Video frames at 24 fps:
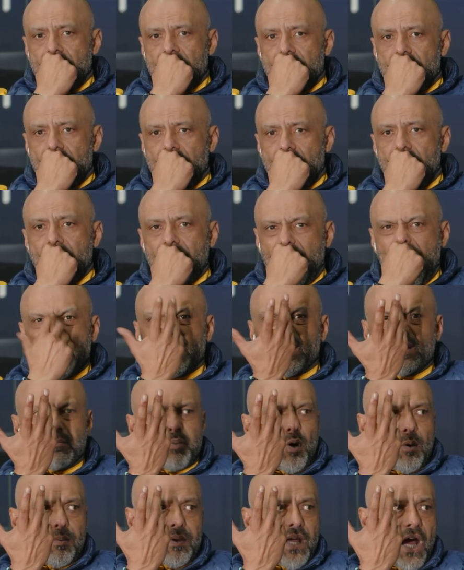I
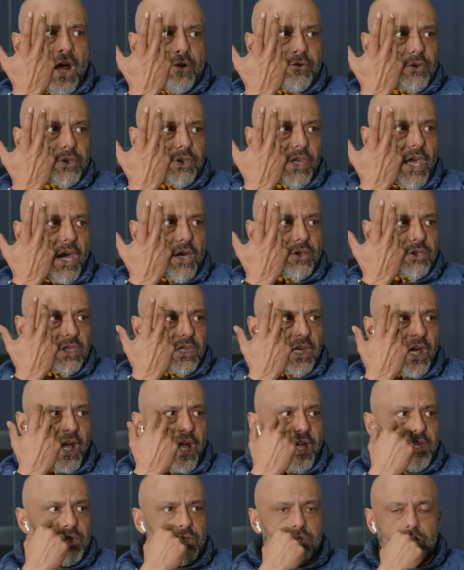added probably 100,000
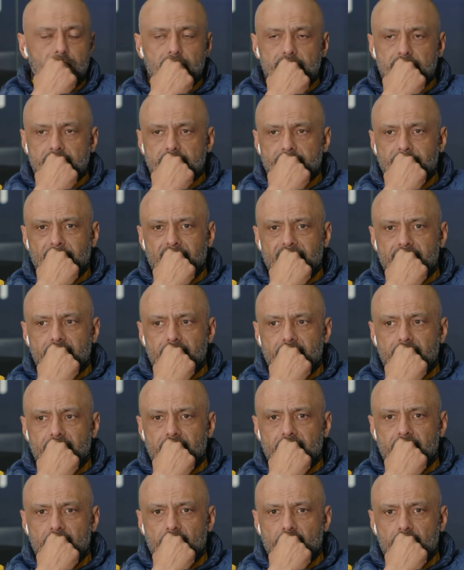Ks to it. But
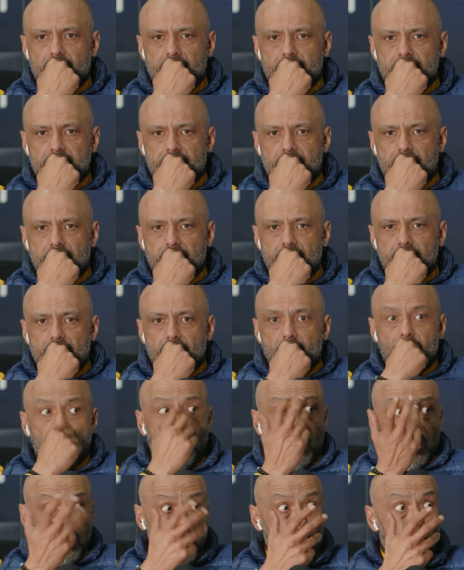it was,
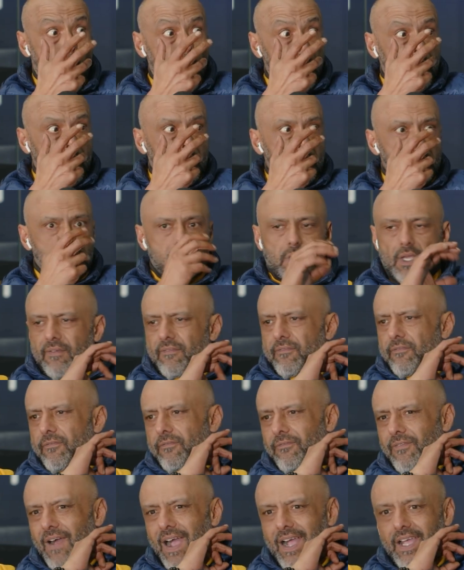when I got it, was
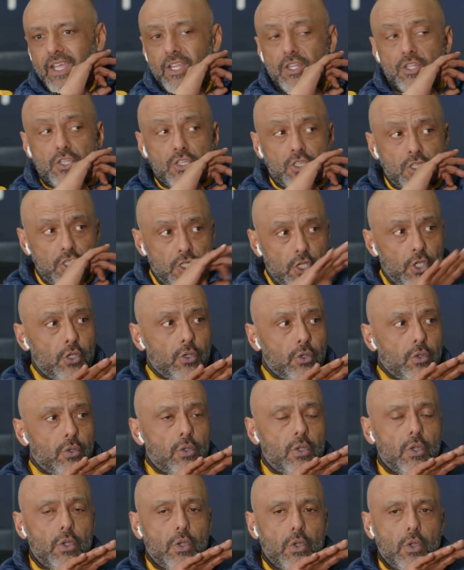fucking
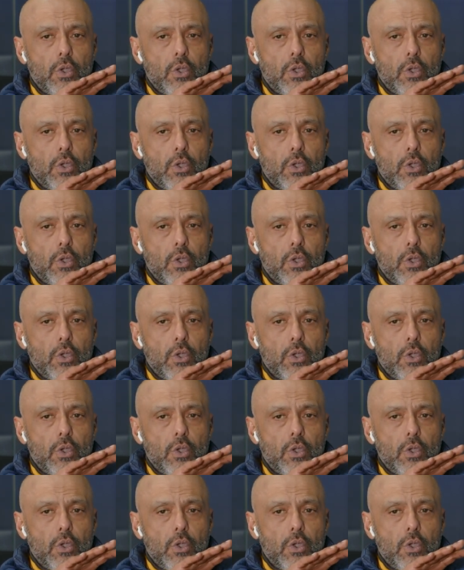new.